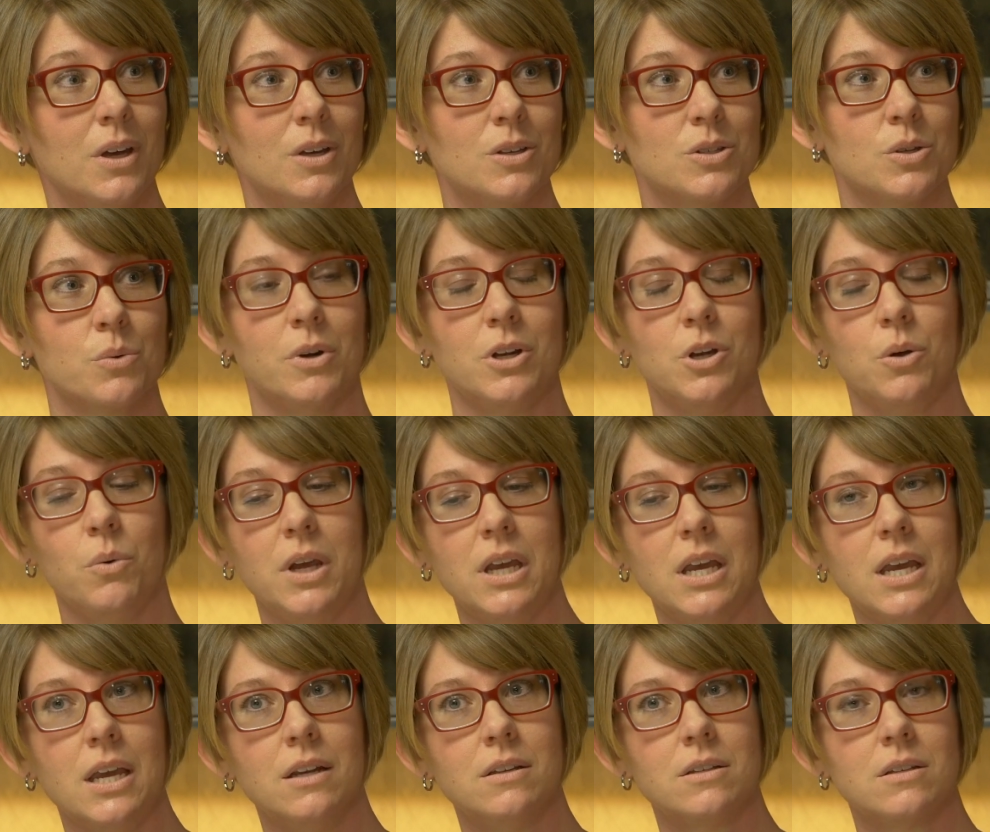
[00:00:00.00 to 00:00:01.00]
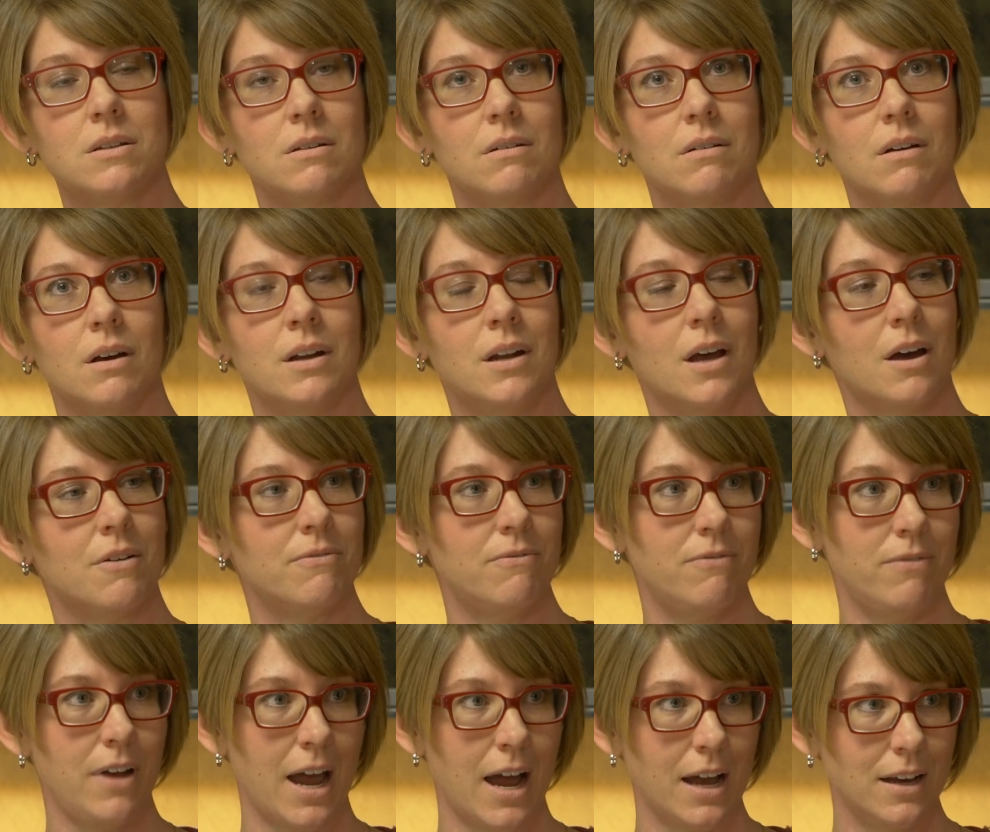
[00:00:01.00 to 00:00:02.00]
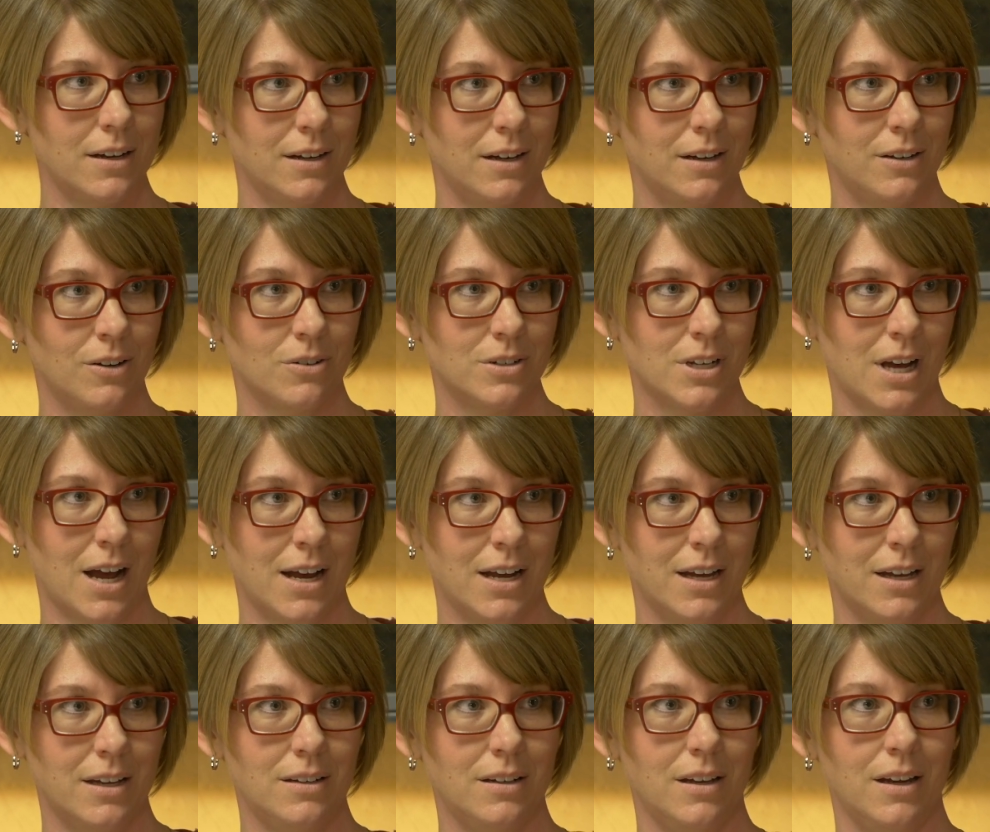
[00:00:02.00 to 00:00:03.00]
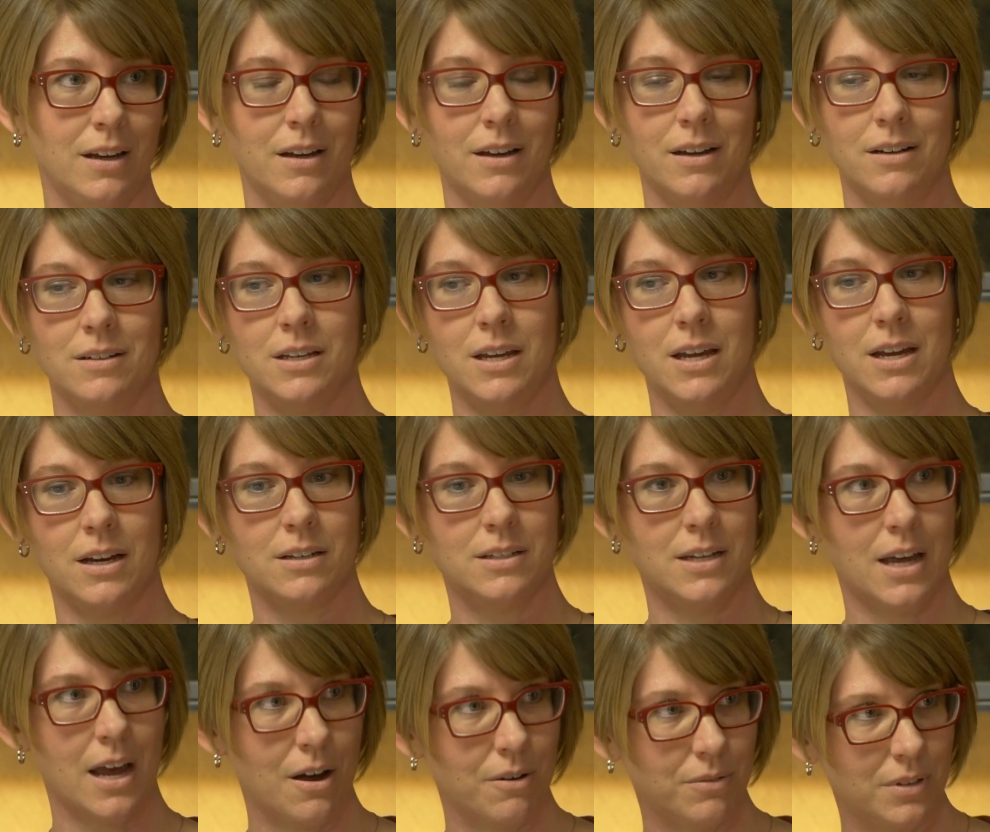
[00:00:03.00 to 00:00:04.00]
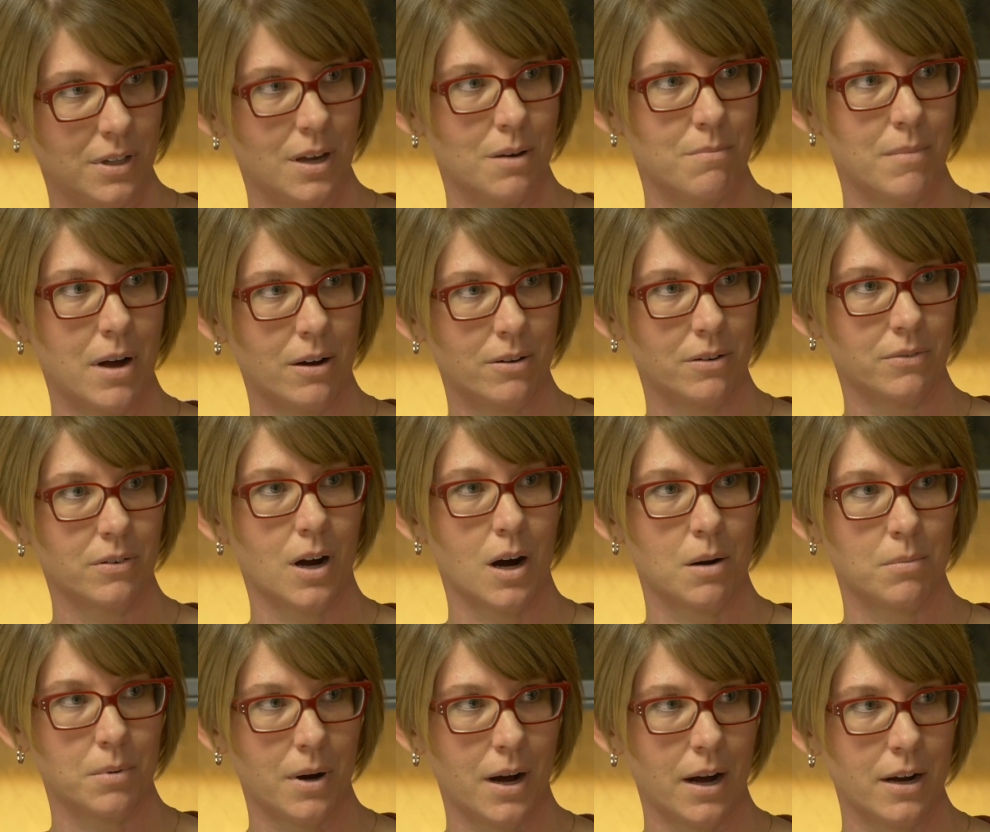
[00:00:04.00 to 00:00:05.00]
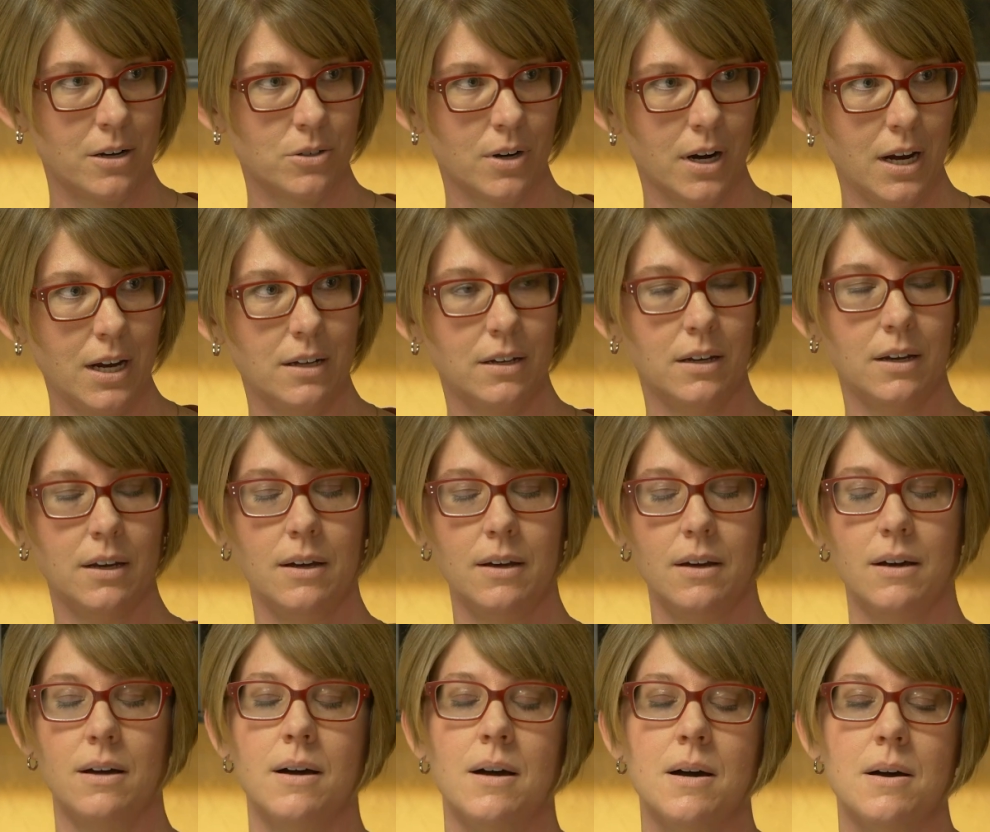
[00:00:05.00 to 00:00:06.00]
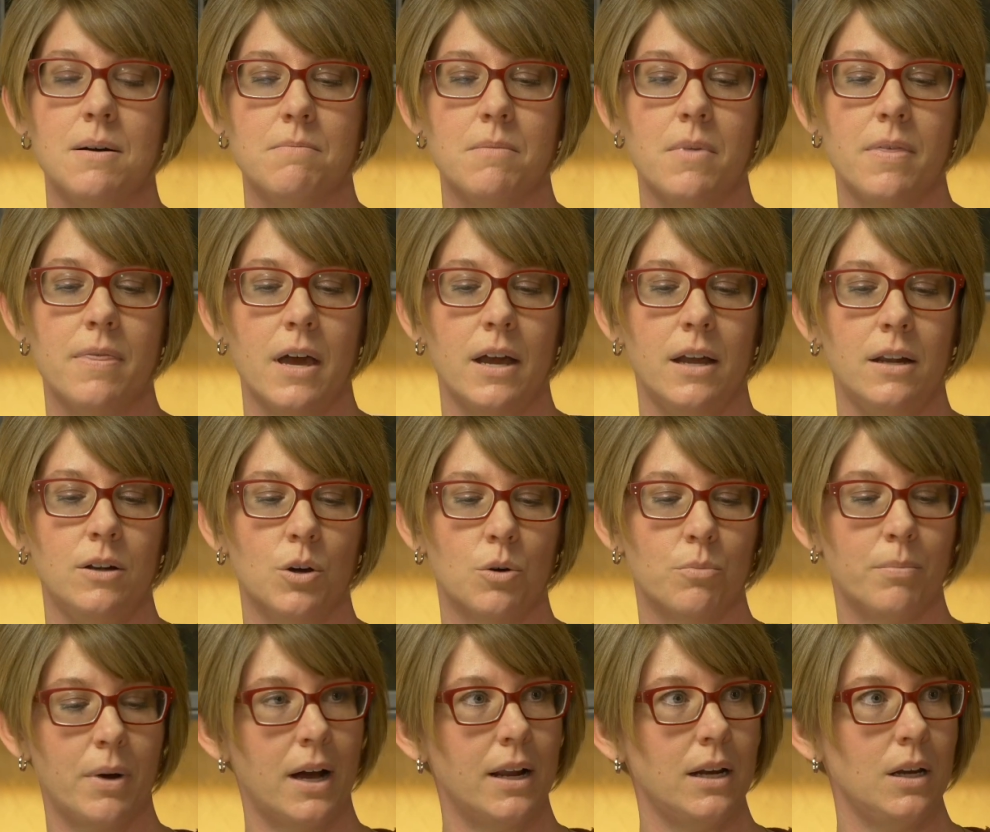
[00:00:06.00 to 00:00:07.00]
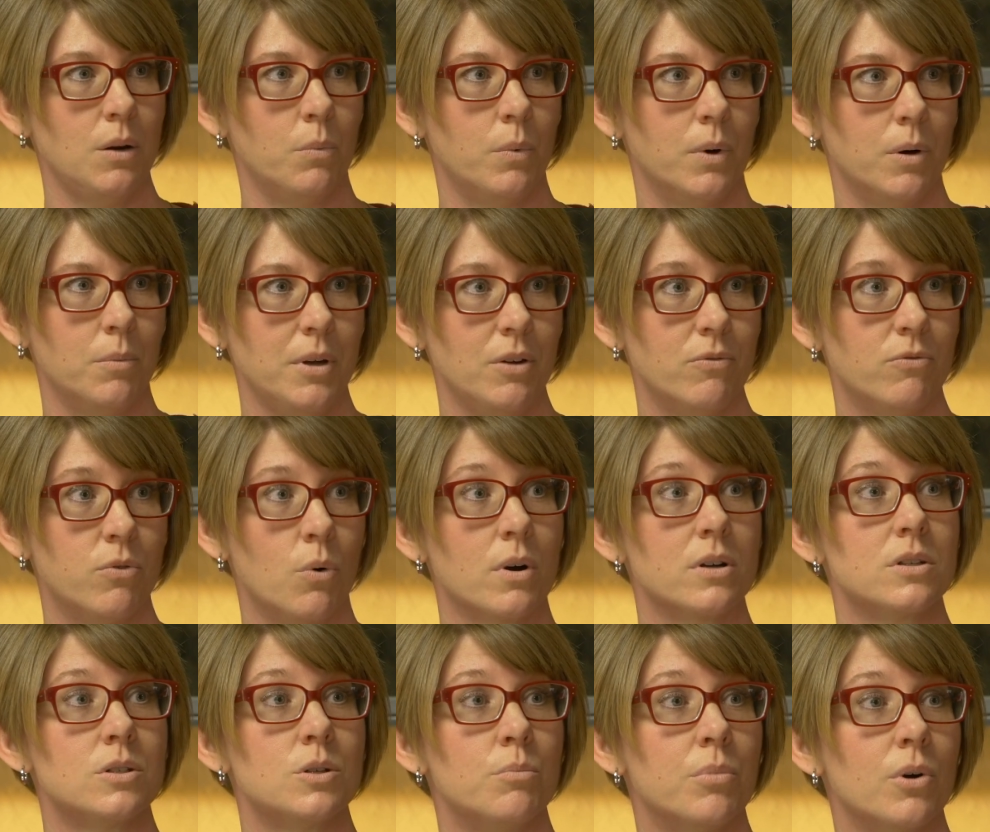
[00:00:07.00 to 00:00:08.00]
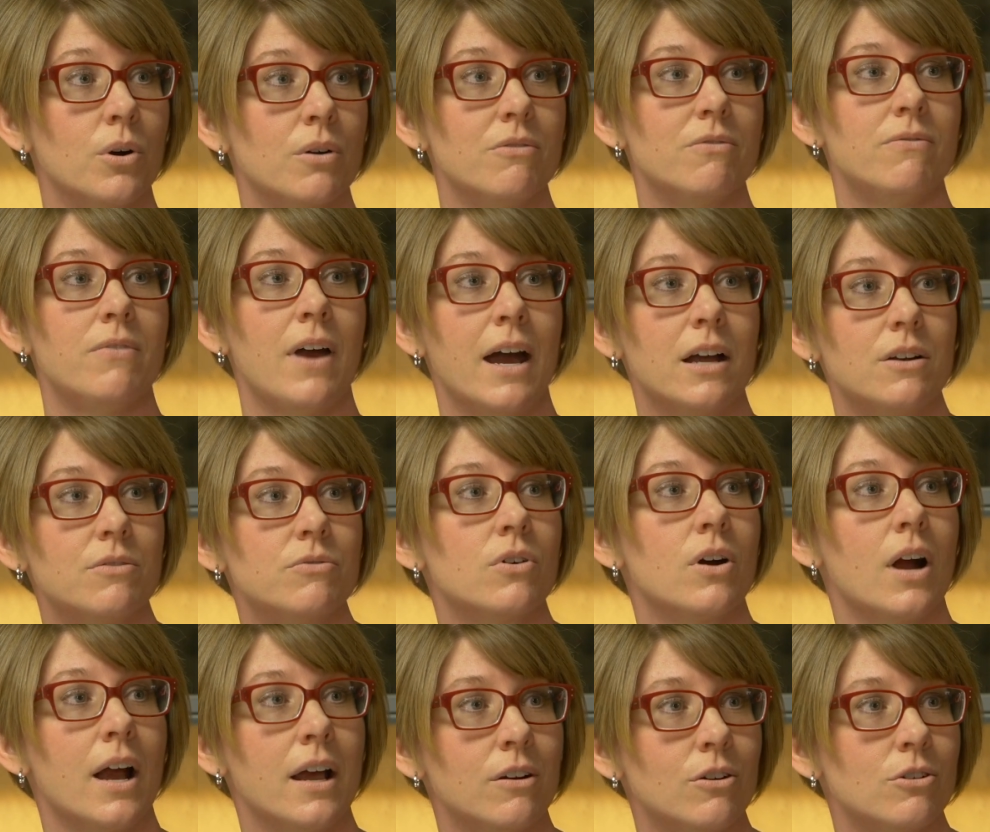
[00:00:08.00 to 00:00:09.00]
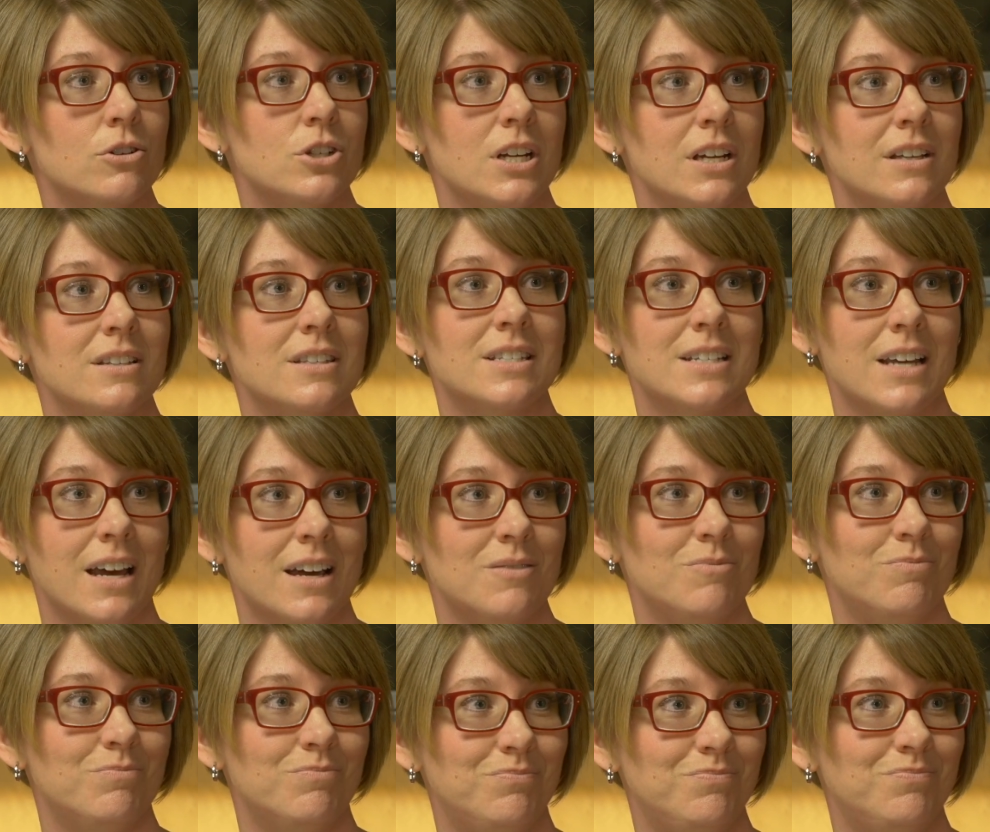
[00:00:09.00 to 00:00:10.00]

So when you eat enough fat in your diet and take down the amount of carbohydrate, then your body will be forced to burn fat for energy instead.